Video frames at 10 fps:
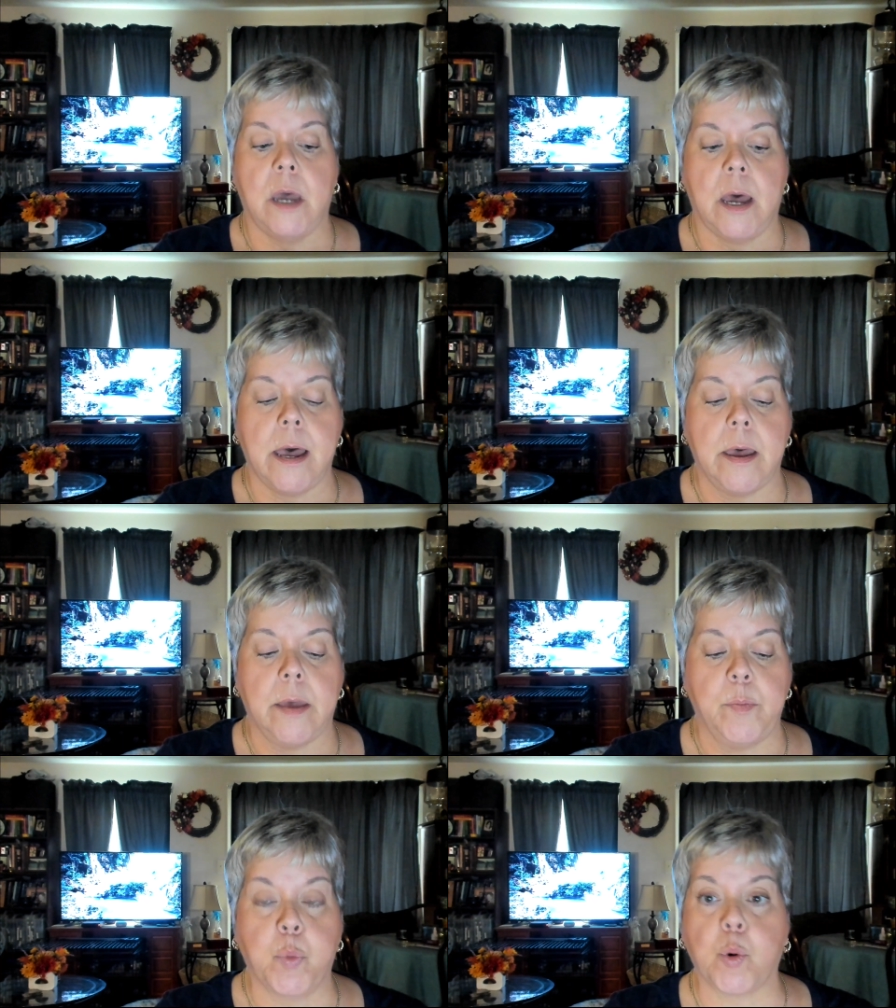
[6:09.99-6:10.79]
uh,
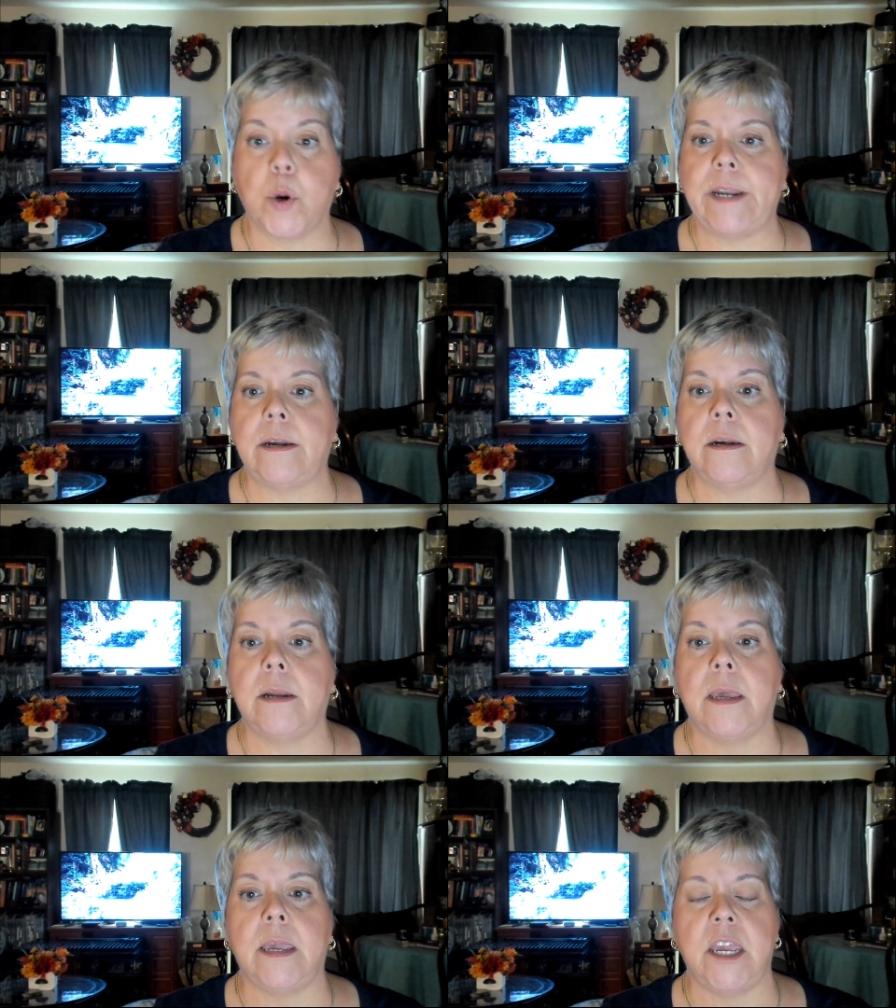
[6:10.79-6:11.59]
Britain
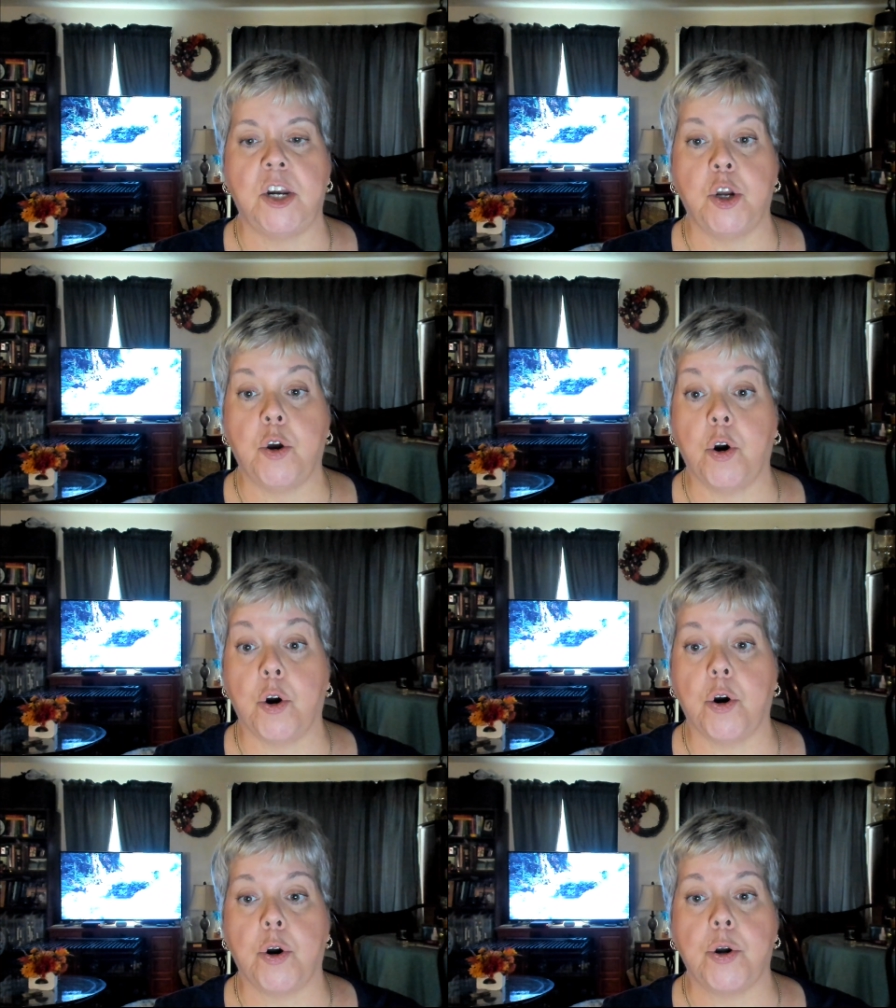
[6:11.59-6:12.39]

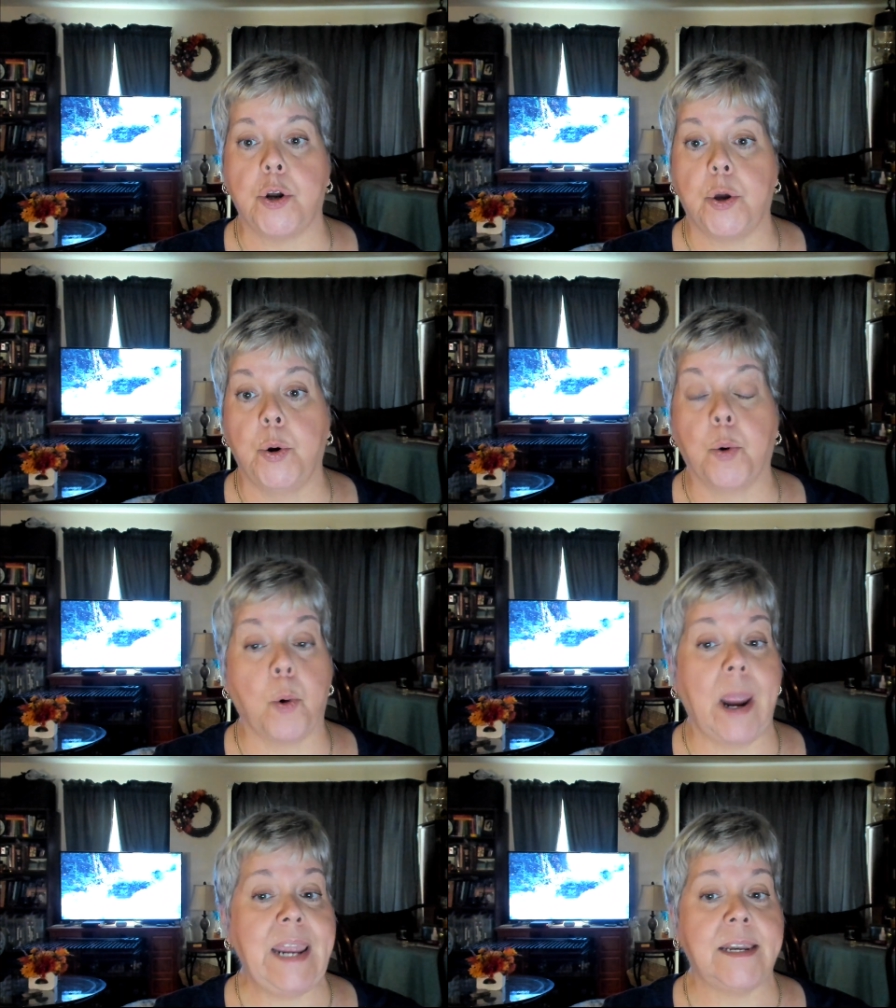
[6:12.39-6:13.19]
incurred
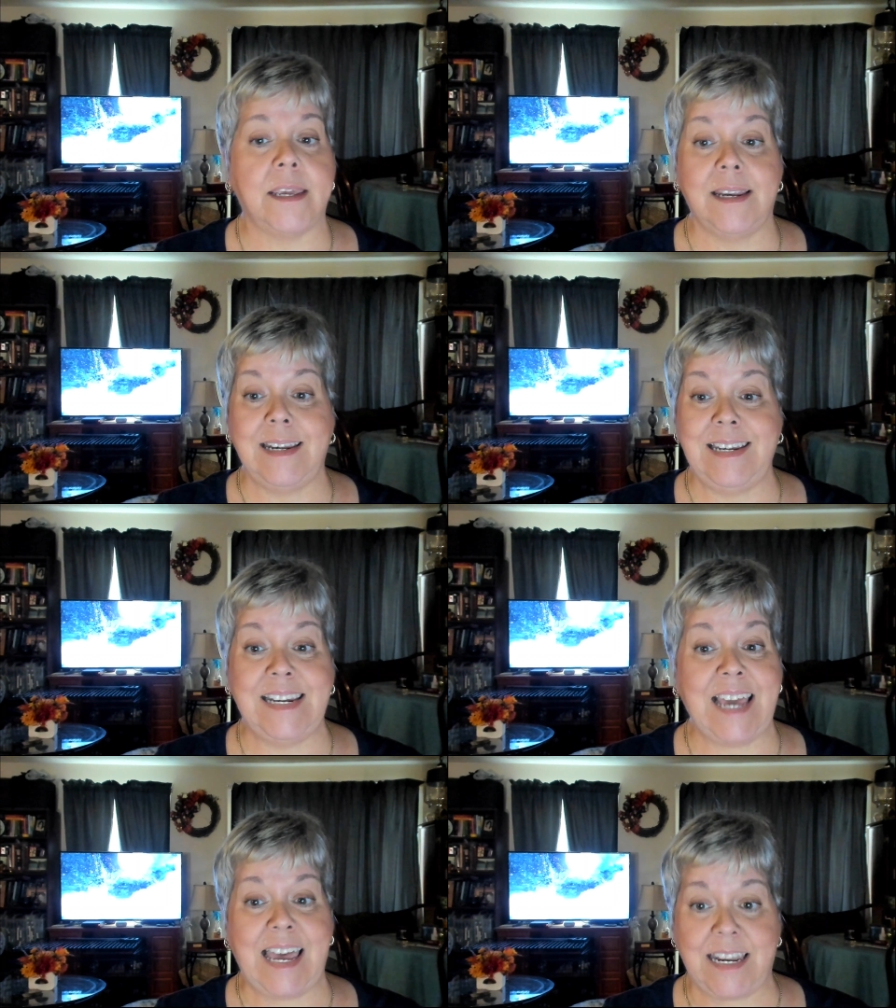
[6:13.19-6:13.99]
great
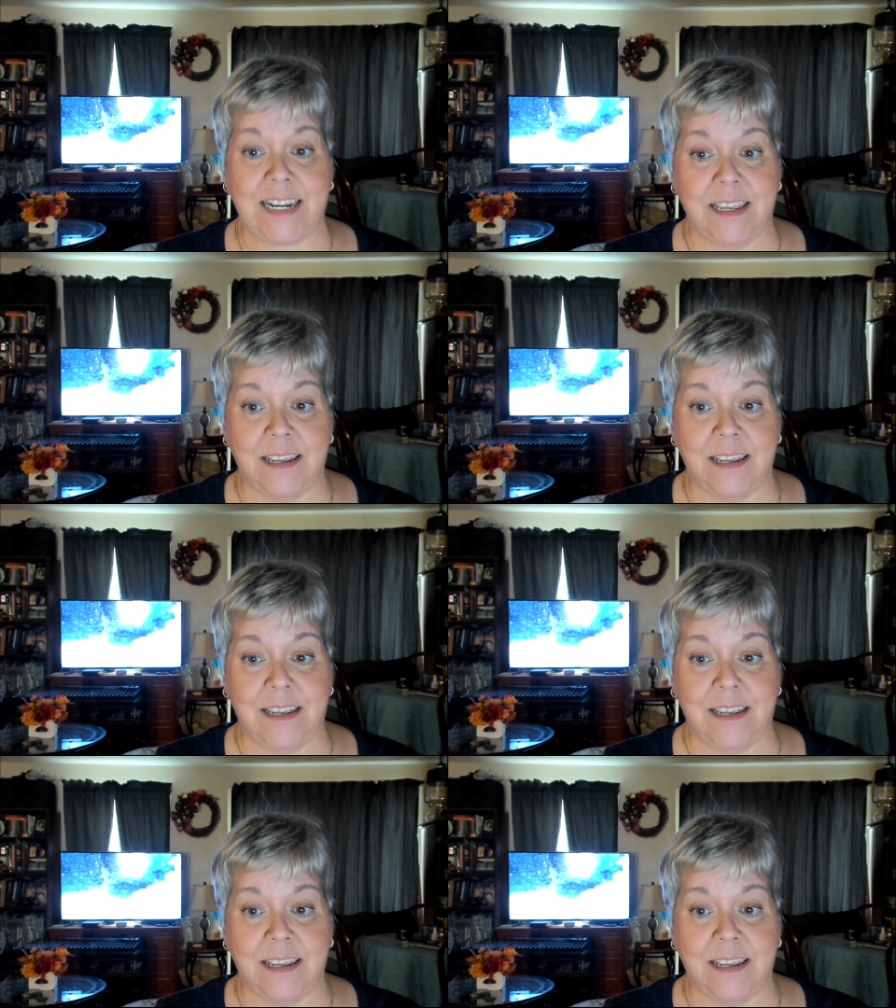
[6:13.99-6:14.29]
debt.